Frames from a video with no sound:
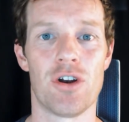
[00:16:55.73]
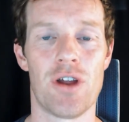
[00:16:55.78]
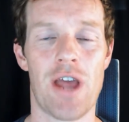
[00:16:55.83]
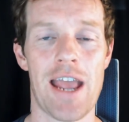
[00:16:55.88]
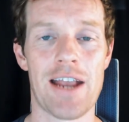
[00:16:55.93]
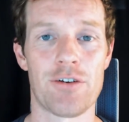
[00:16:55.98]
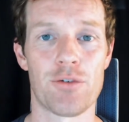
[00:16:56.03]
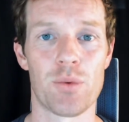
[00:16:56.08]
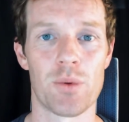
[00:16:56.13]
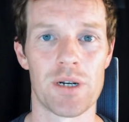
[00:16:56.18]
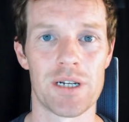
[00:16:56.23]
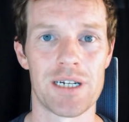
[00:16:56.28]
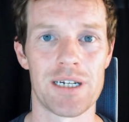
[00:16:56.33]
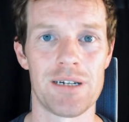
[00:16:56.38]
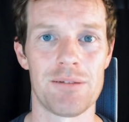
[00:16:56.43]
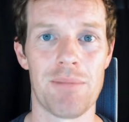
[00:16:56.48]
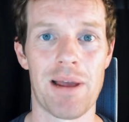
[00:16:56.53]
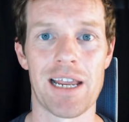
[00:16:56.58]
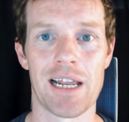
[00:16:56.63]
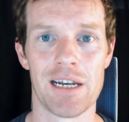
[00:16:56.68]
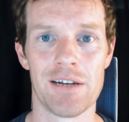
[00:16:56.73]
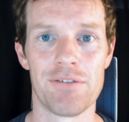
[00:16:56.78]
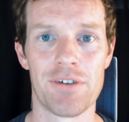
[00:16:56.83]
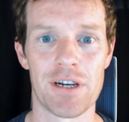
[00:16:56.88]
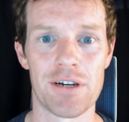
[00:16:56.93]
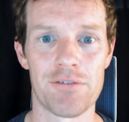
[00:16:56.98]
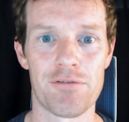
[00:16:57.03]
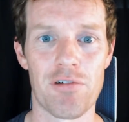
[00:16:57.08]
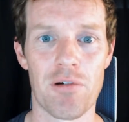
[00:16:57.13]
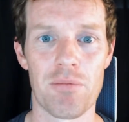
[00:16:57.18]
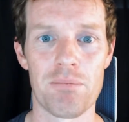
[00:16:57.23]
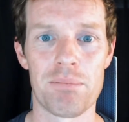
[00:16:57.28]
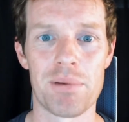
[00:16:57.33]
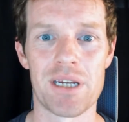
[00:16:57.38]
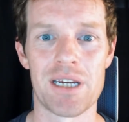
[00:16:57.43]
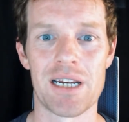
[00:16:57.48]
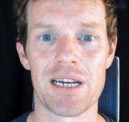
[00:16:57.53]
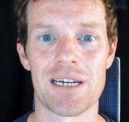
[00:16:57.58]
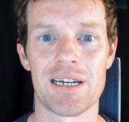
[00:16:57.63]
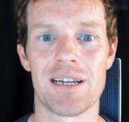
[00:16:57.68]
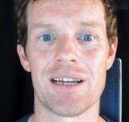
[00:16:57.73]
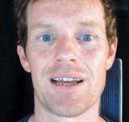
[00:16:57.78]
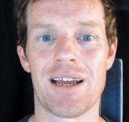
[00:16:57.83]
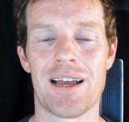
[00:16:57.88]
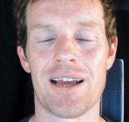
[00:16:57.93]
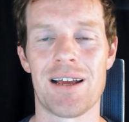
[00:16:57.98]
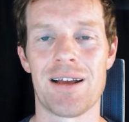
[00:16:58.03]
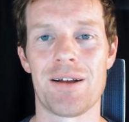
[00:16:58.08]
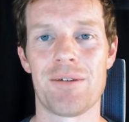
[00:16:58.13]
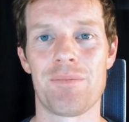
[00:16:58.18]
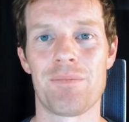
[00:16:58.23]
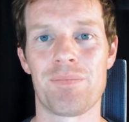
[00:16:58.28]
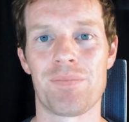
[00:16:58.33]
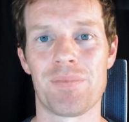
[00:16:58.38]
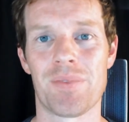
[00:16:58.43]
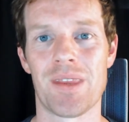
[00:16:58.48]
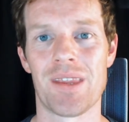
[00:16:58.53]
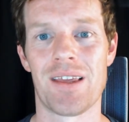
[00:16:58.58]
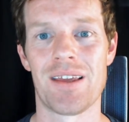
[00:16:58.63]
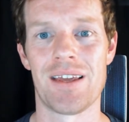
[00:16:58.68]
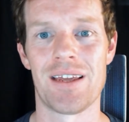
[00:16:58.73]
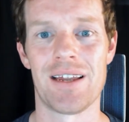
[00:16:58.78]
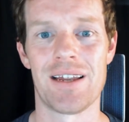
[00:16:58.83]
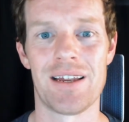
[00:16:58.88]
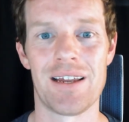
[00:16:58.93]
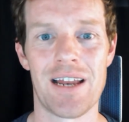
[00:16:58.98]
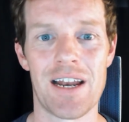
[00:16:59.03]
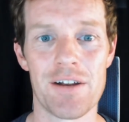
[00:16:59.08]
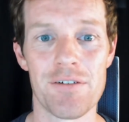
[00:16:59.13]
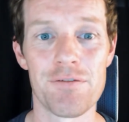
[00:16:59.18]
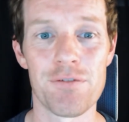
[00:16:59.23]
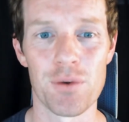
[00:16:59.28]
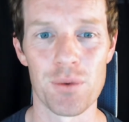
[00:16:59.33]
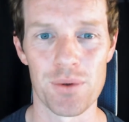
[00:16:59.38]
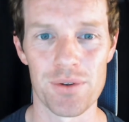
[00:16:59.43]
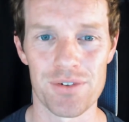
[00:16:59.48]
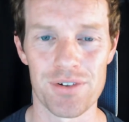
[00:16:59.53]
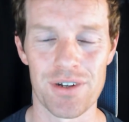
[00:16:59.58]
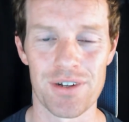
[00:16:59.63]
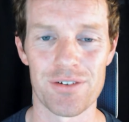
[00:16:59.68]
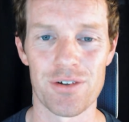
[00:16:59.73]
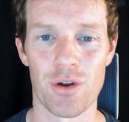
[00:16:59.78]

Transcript: actually make a living from being an influencer.